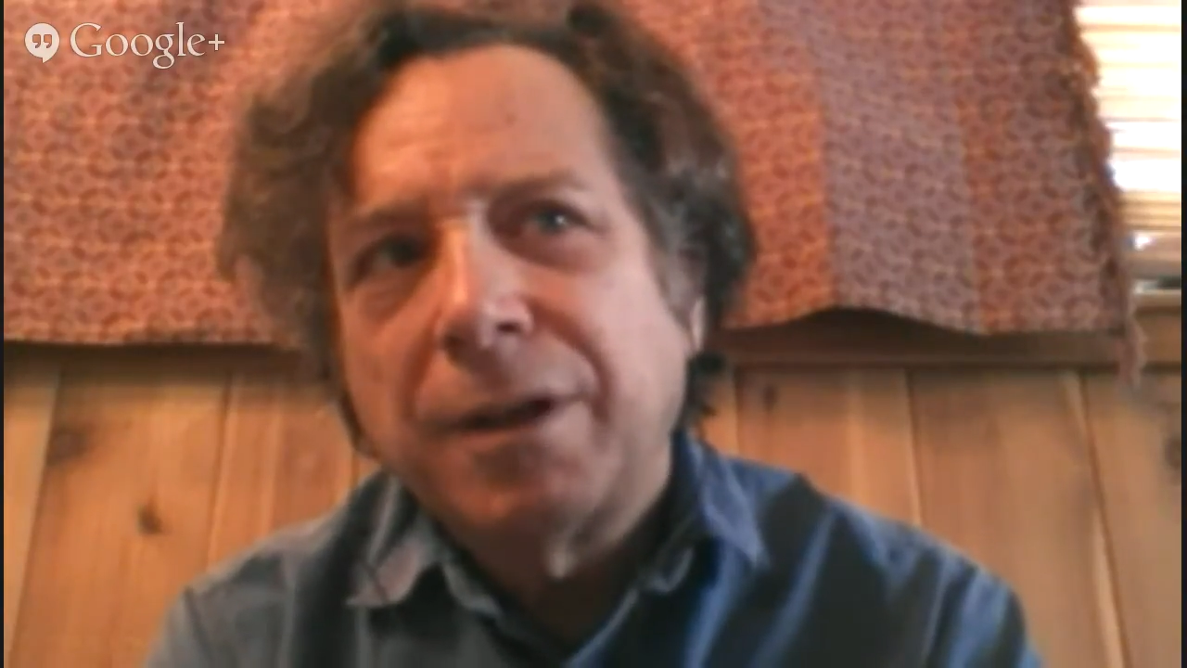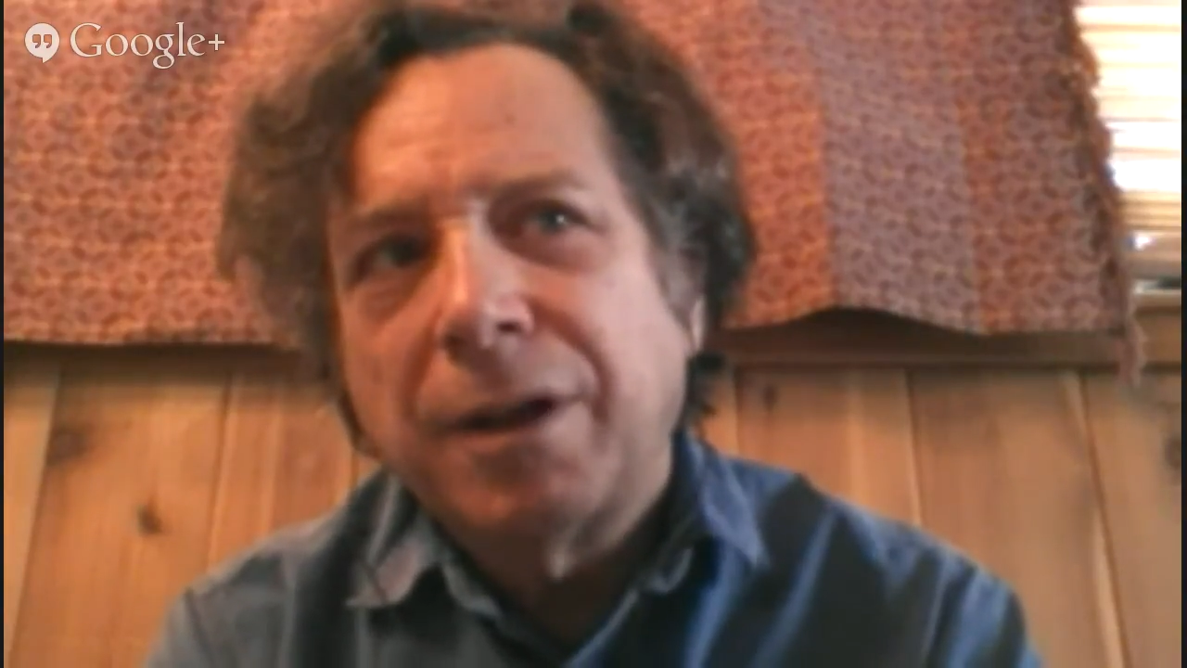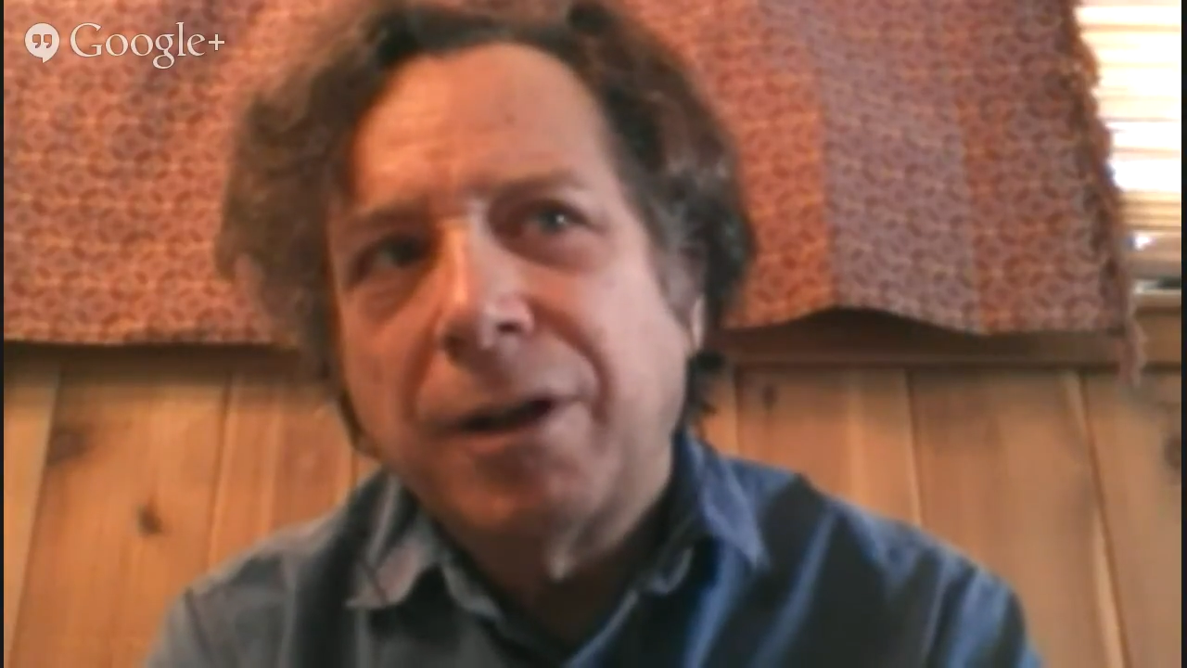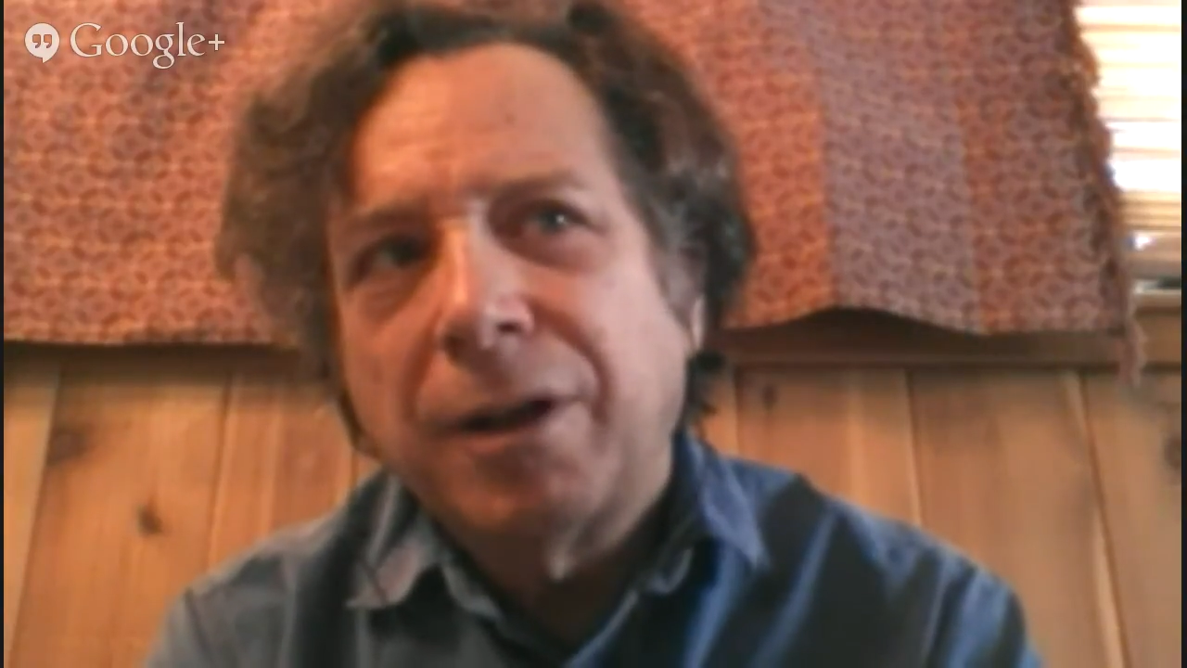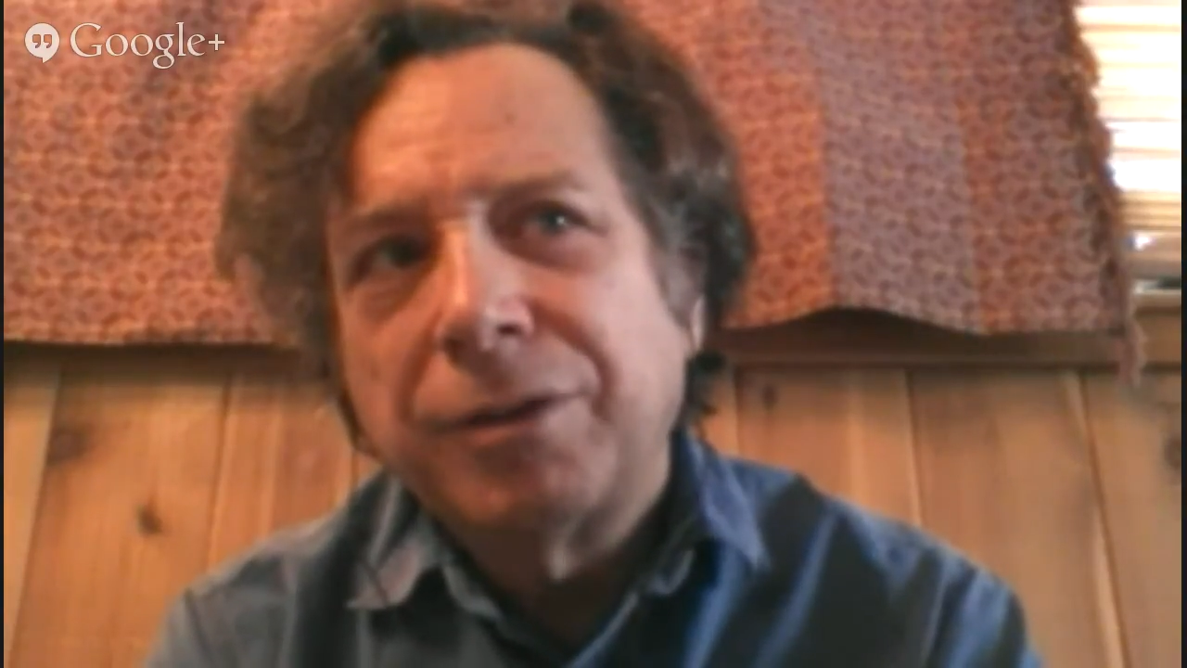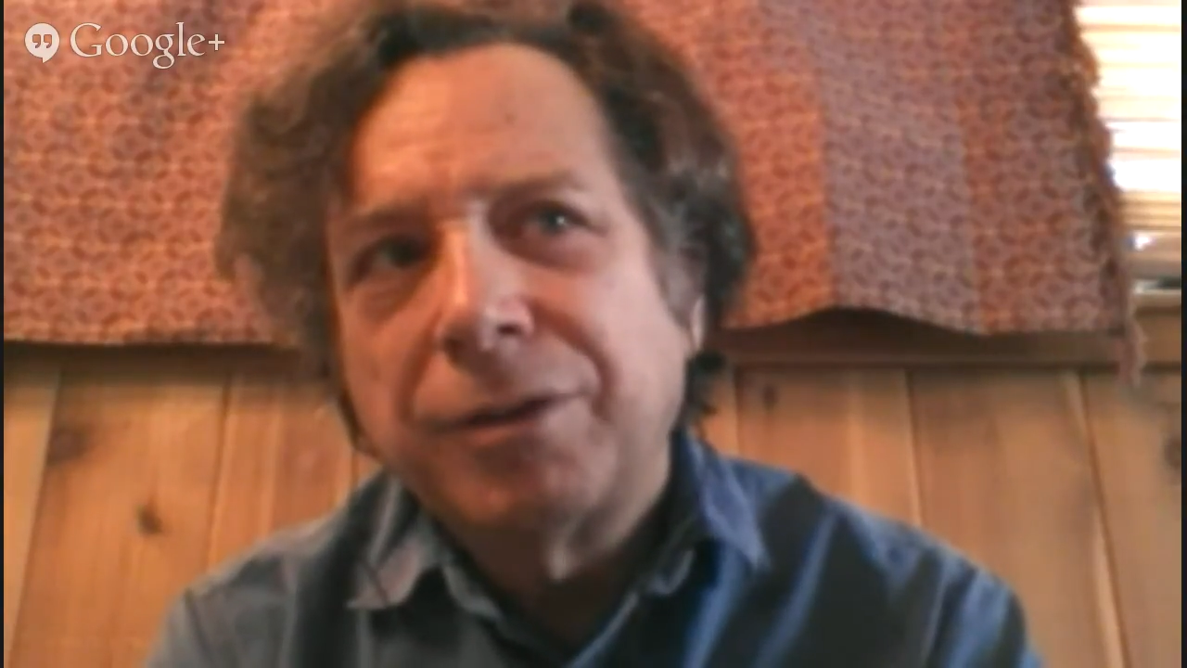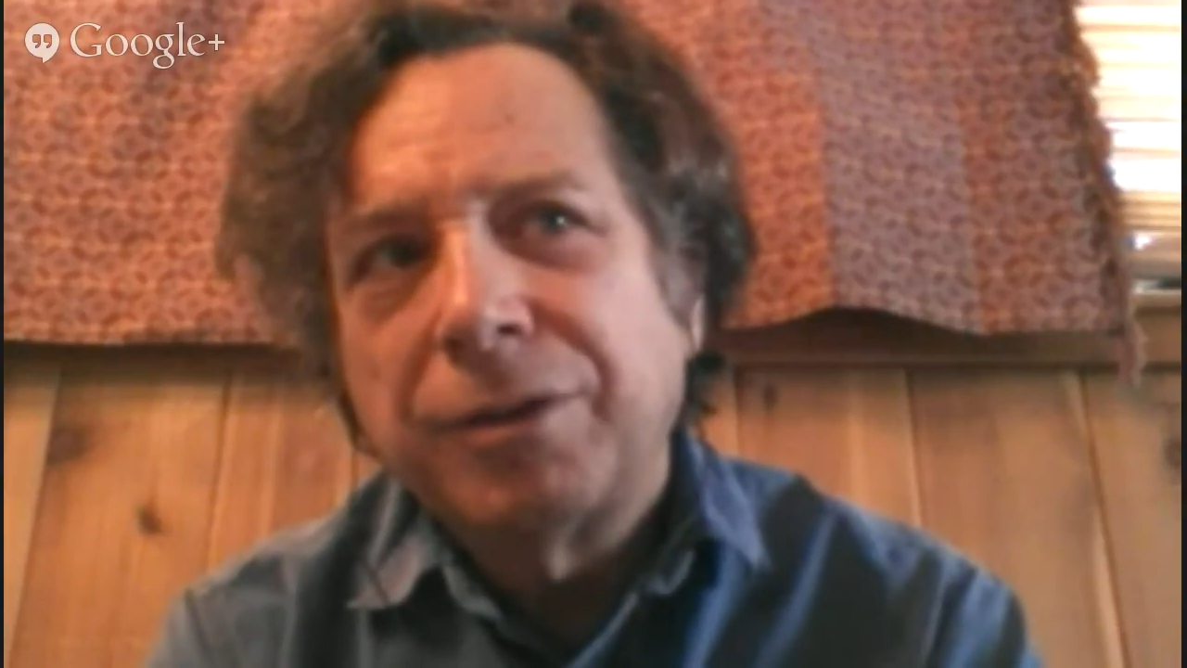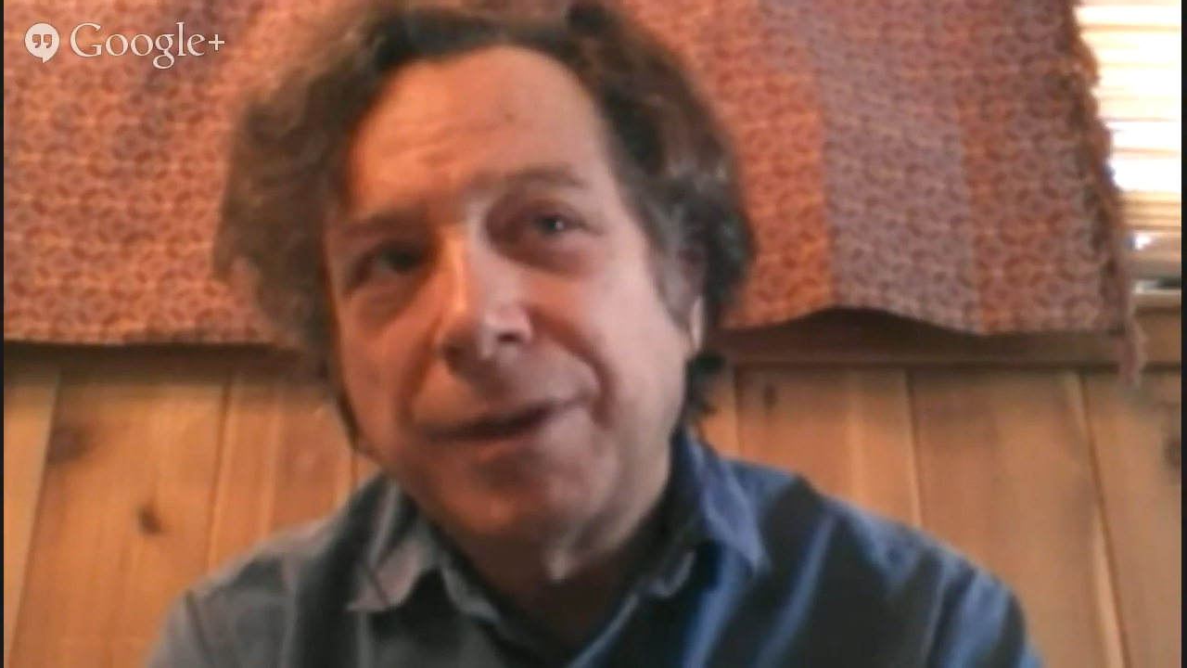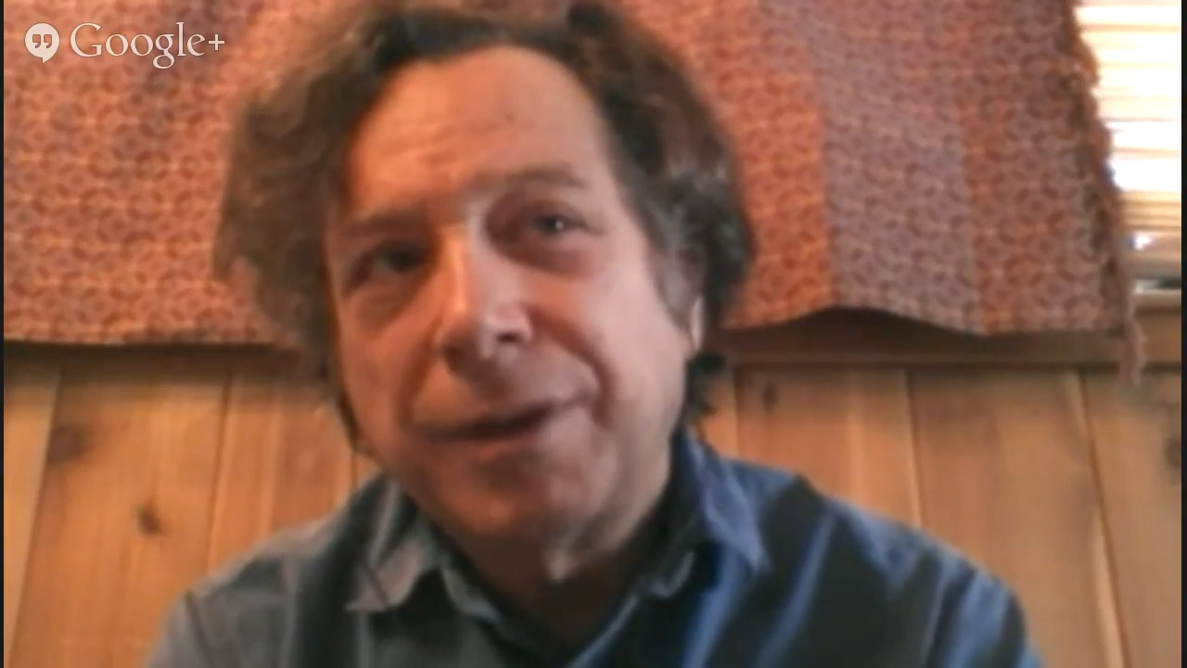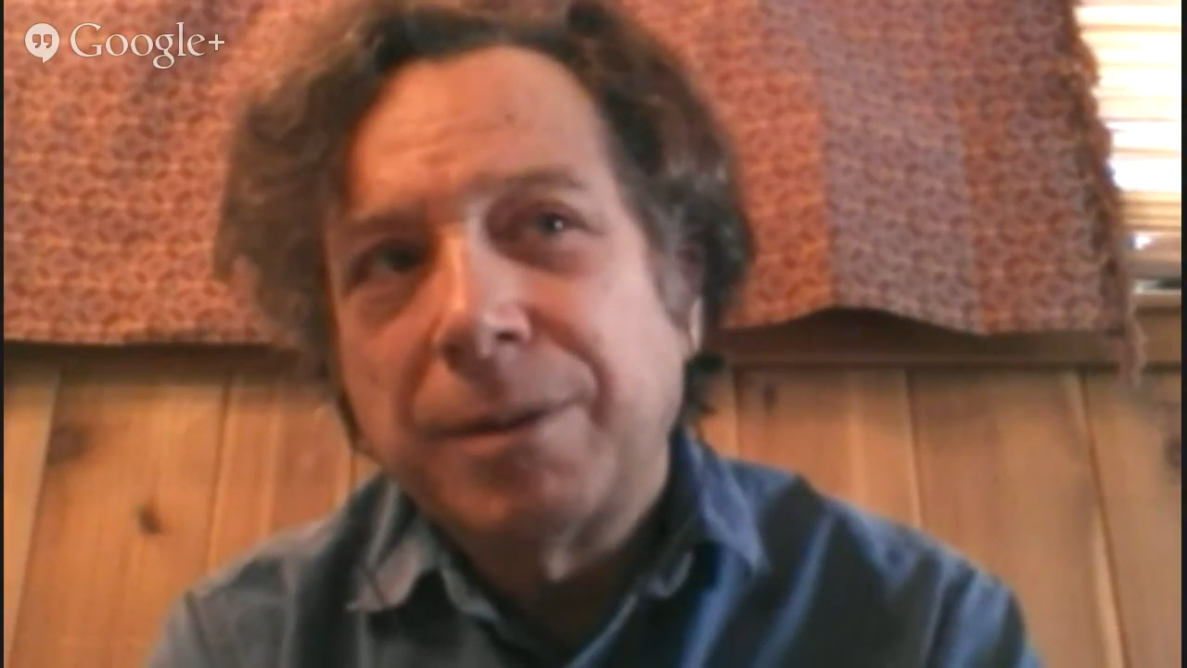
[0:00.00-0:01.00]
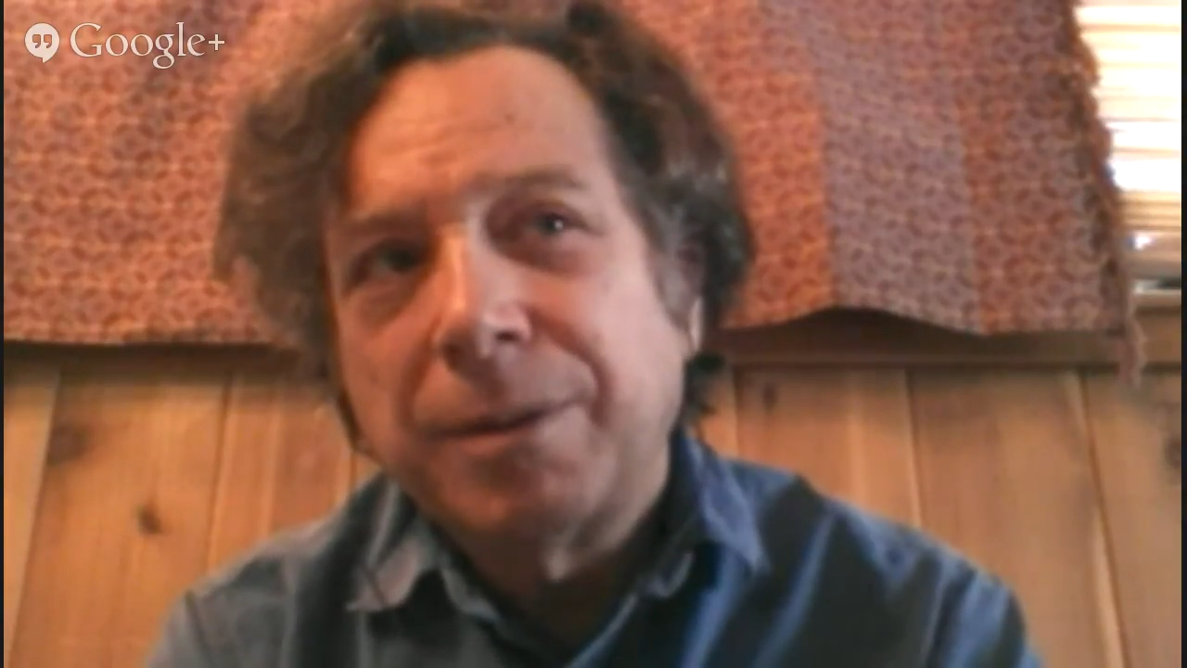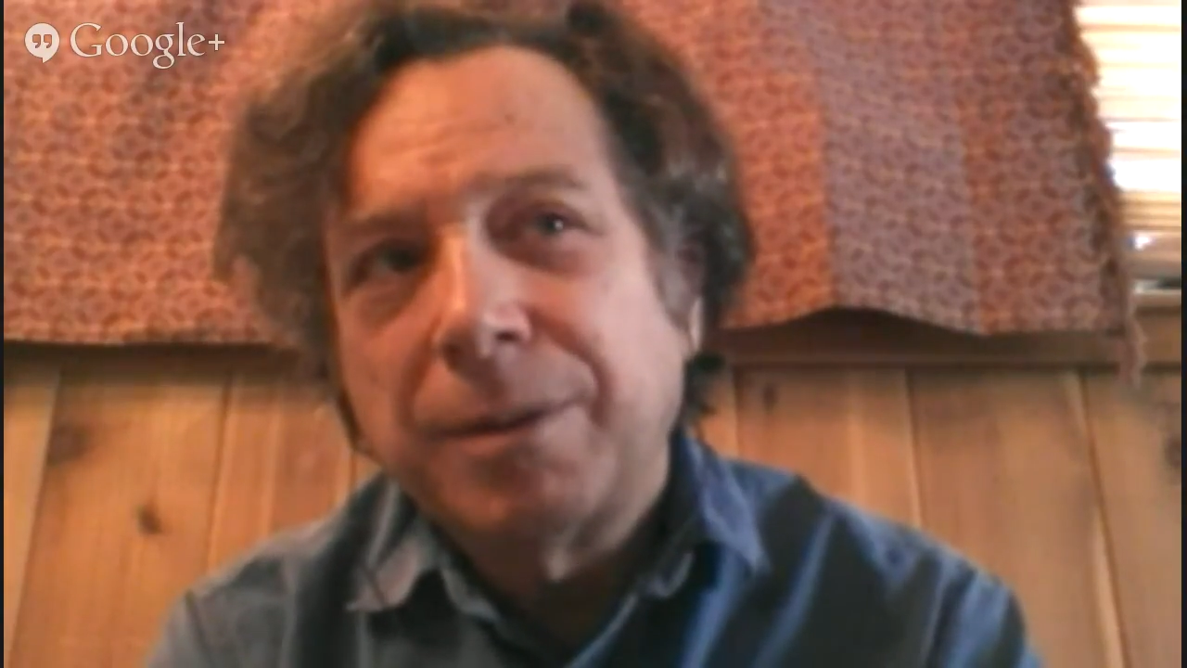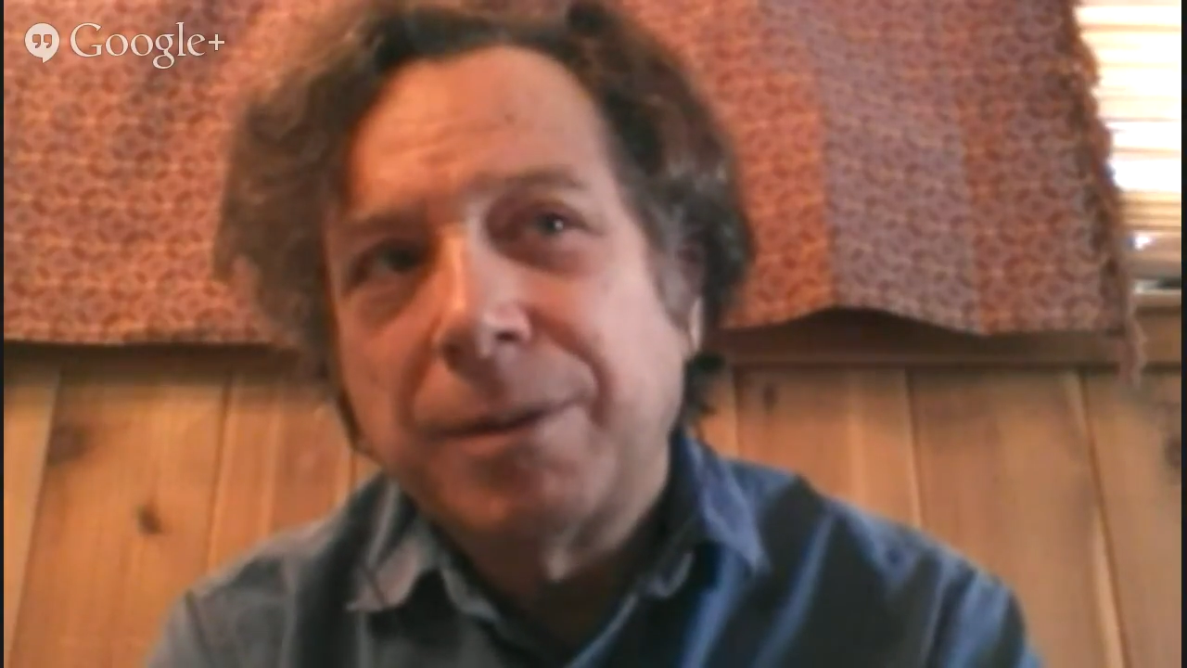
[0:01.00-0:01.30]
also develop